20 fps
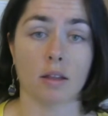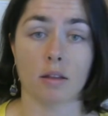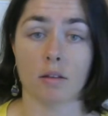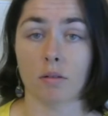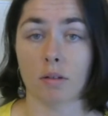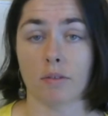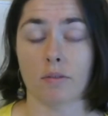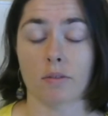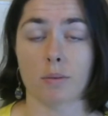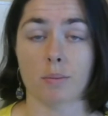they'll
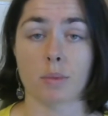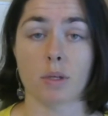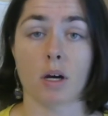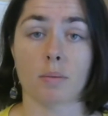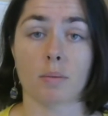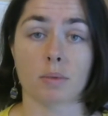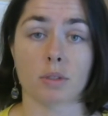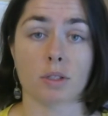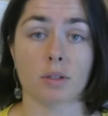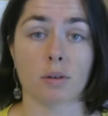give them the
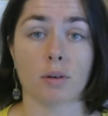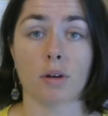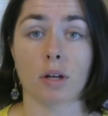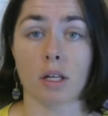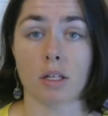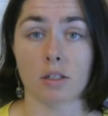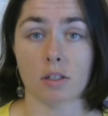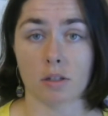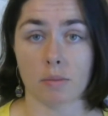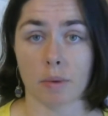
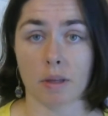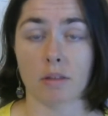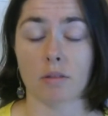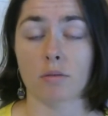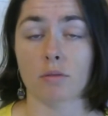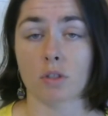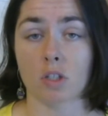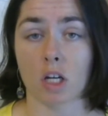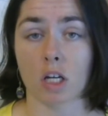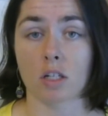opportunity to make
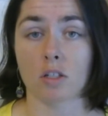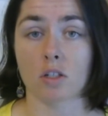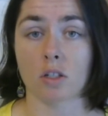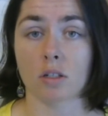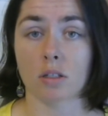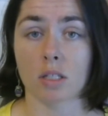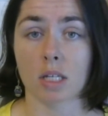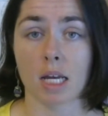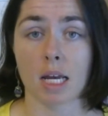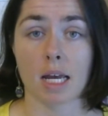those
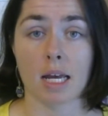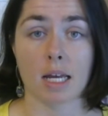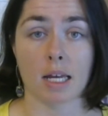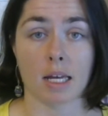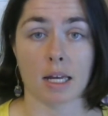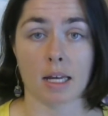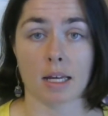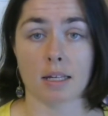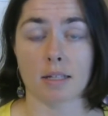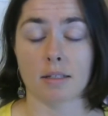changes,
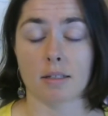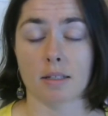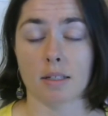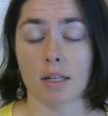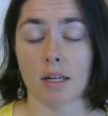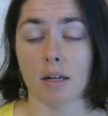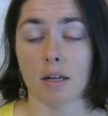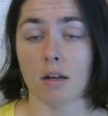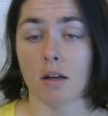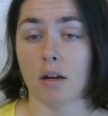and
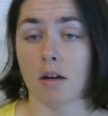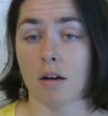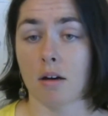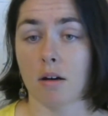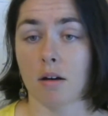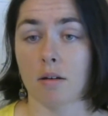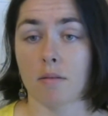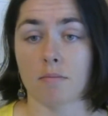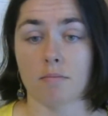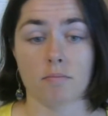
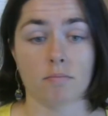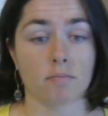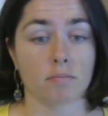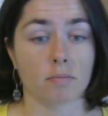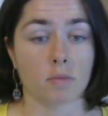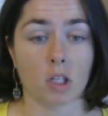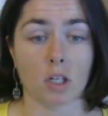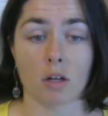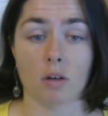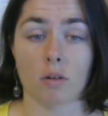and
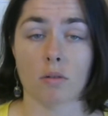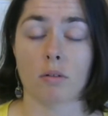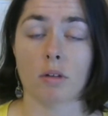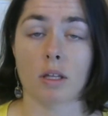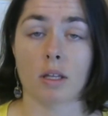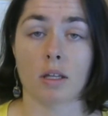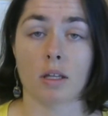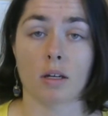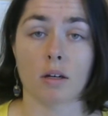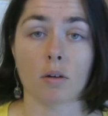
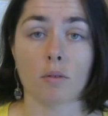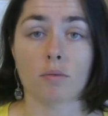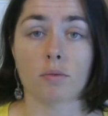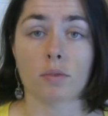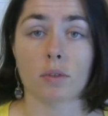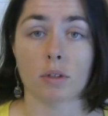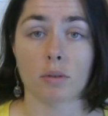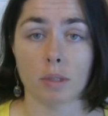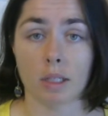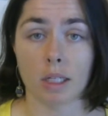then
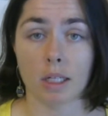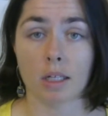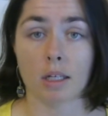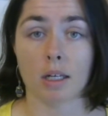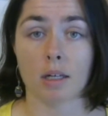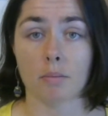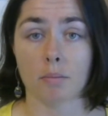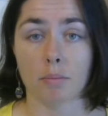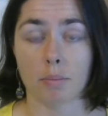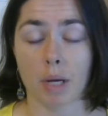hopefully we can
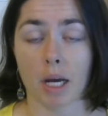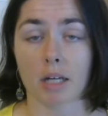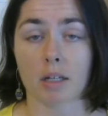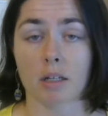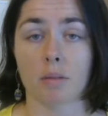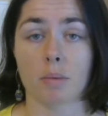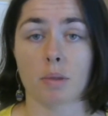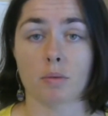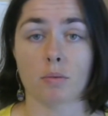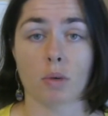get back
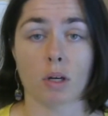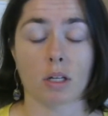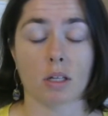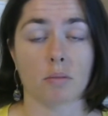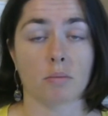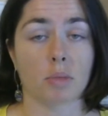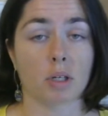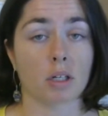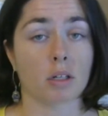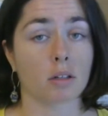up and
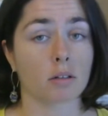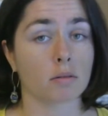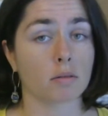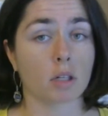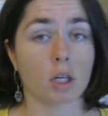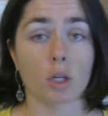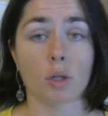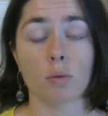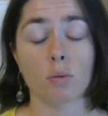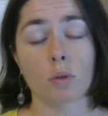running, but
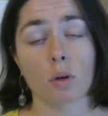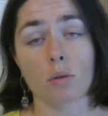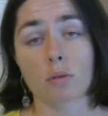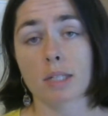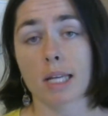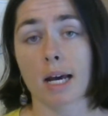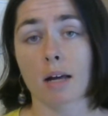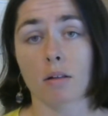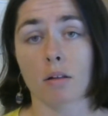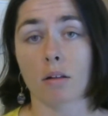who
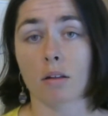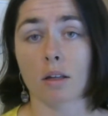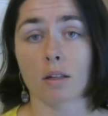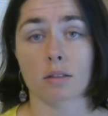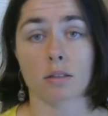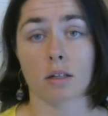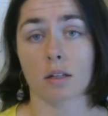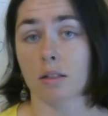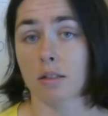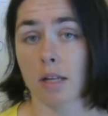knows how long
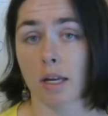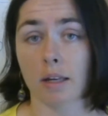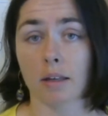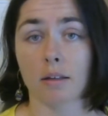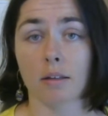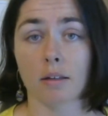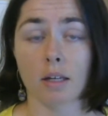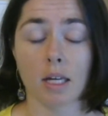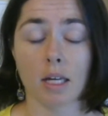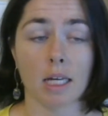that's going to
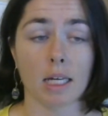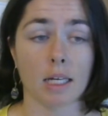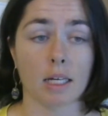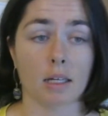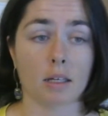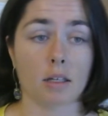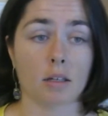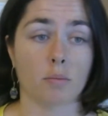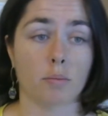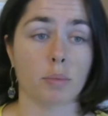take.
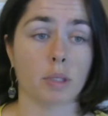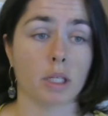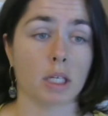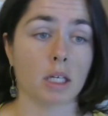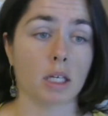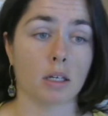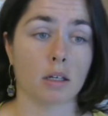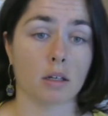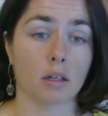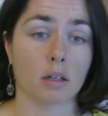It could
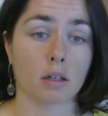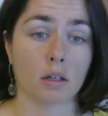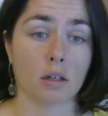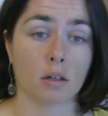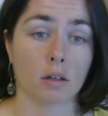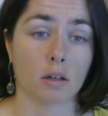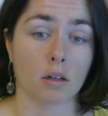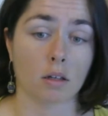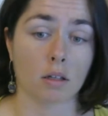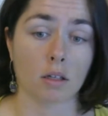be,
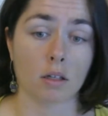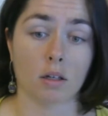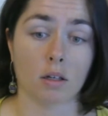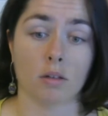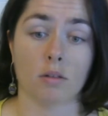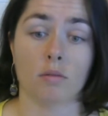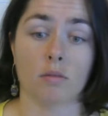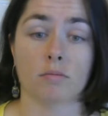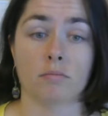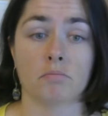
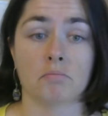a